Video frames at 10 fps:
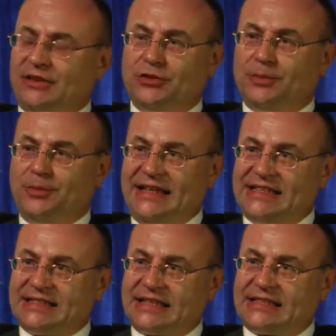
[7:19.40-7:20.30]
To be
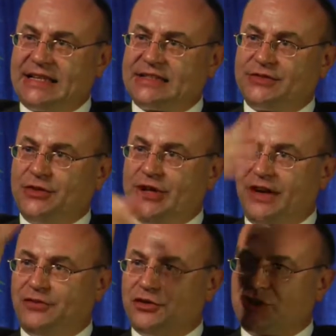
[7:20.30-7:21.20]
successful, you
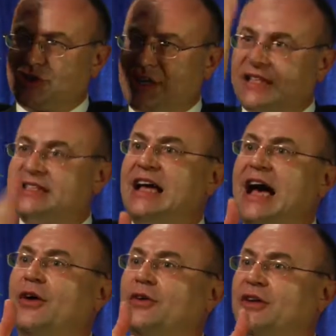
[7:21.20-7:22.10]
have to shut
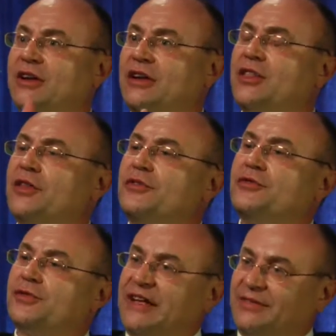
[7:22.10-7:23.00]
down the
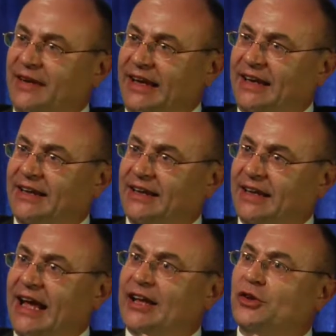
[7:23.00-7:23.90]
freeway
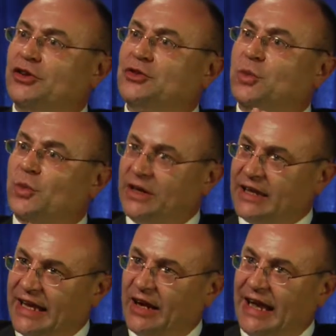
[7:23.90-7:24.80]
and not one
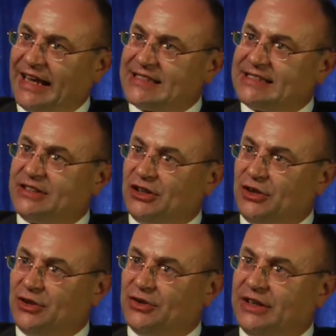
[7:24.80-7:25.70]
exit
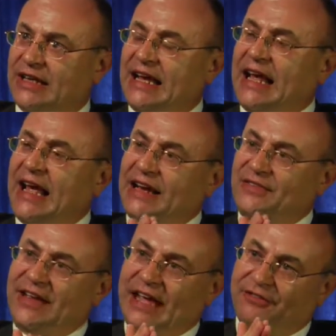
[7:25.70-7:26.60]
alone.
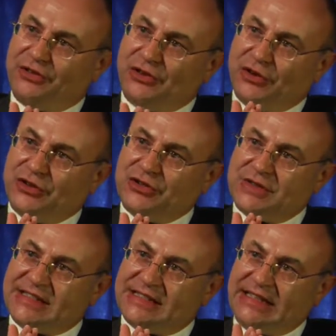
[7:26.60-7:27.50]
And we have learned to
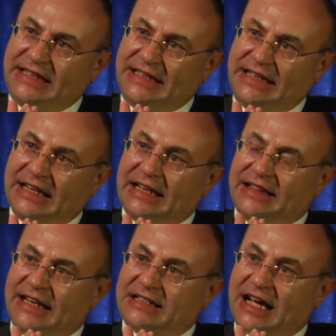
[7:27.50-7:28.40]
see
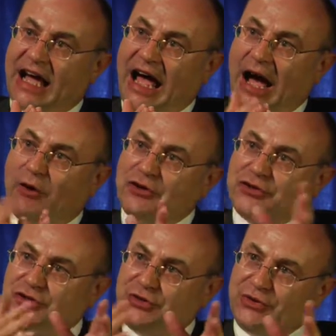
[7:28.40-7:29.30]
that how to
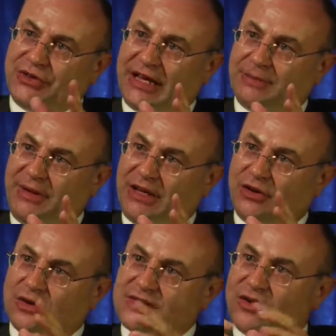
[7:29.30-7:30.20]
do that
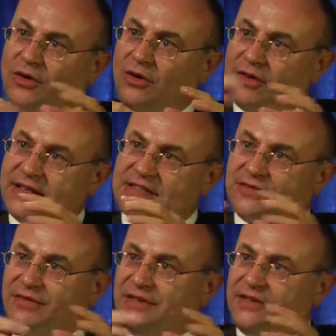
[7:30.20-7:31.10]
because all these
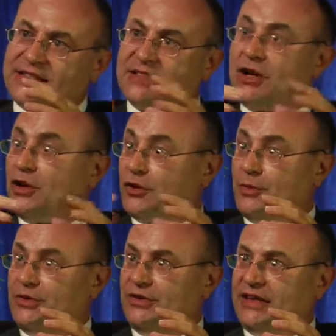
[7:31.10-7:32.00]
freeways
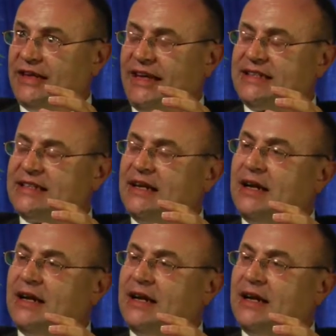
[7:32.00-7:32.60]
communicate.